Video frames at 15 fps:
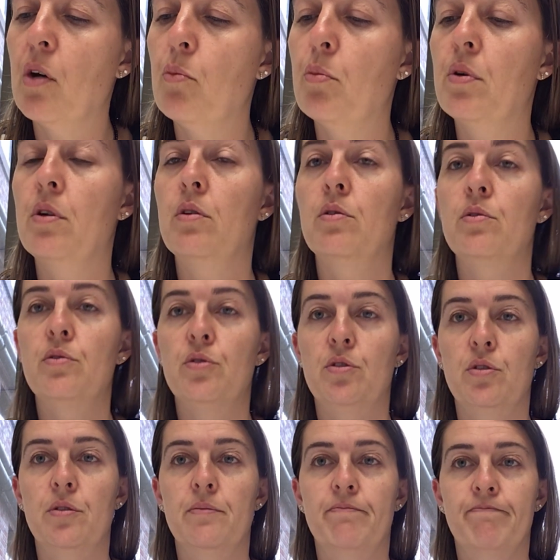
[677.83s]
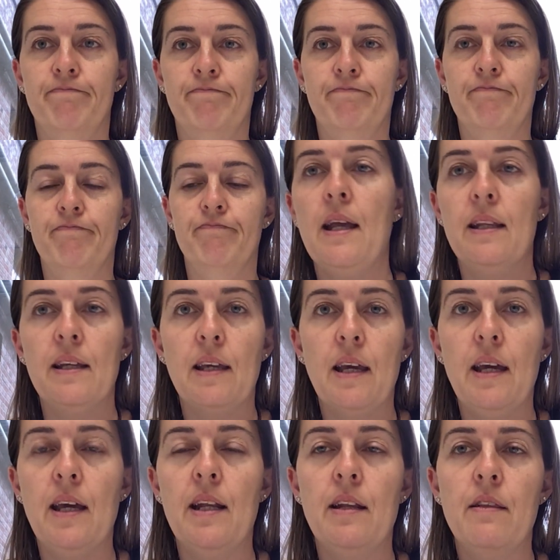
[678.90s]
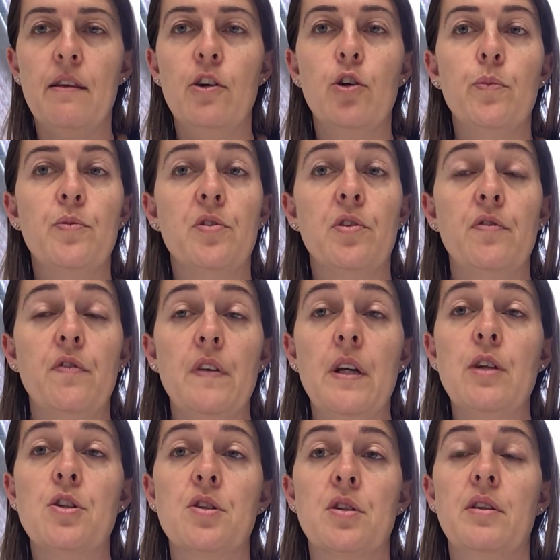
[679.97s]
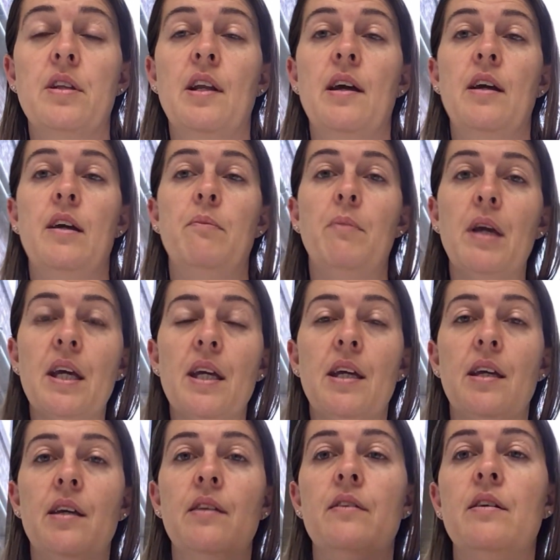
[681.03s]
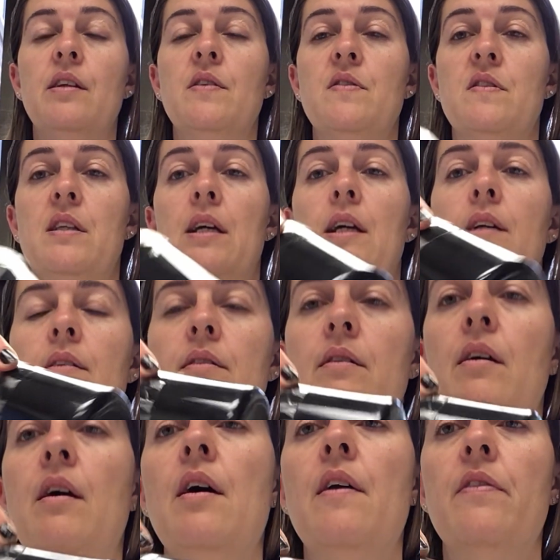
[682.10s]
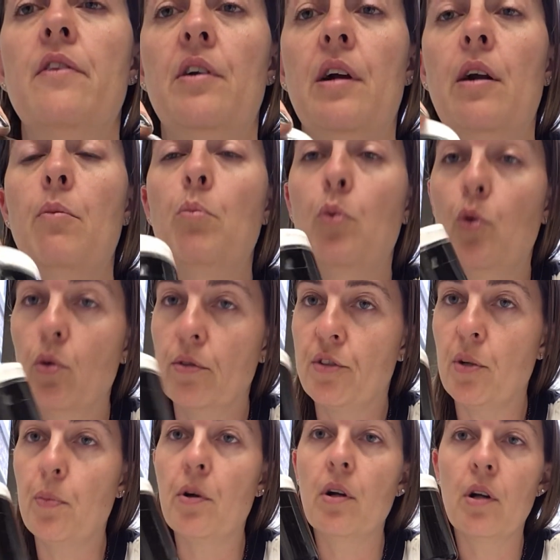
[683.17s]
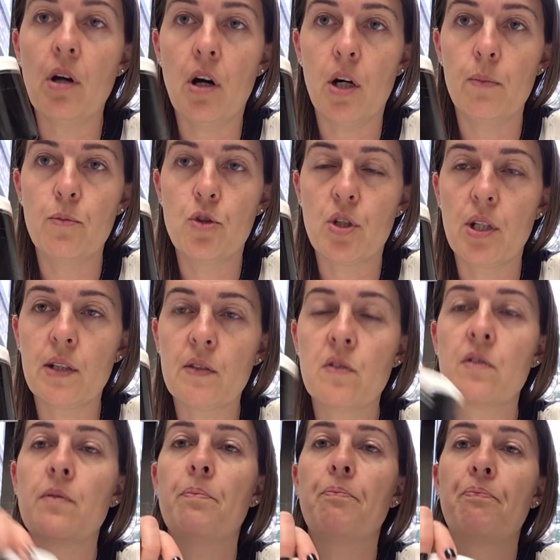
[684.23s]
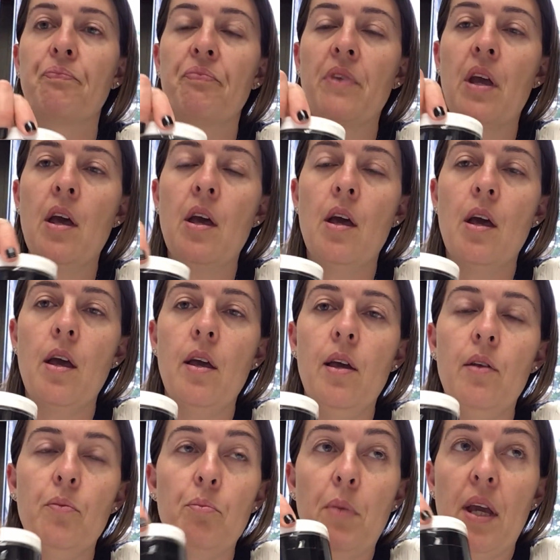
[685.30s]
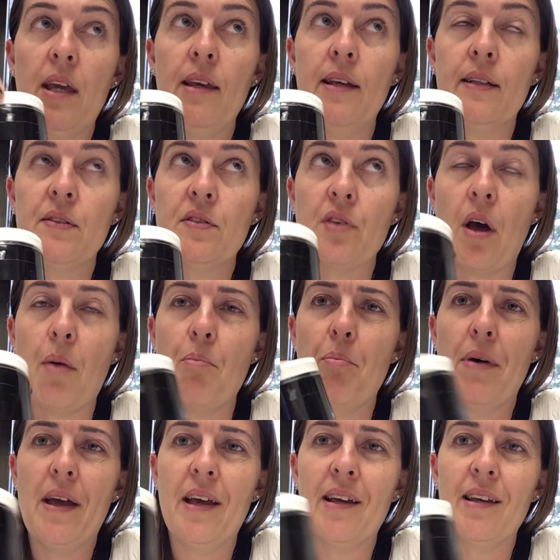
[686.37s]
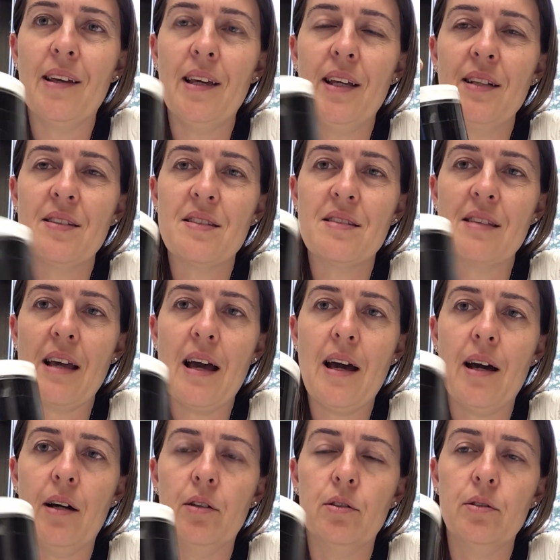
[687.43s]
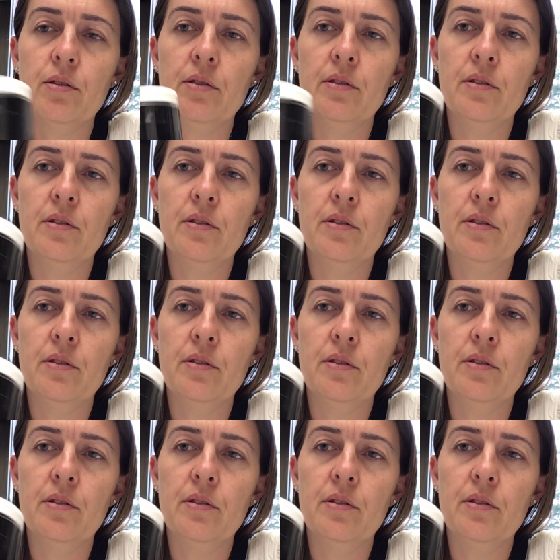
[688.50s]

balls. And again, the observation that I made is that there are multiple objects. It makes a banging sound,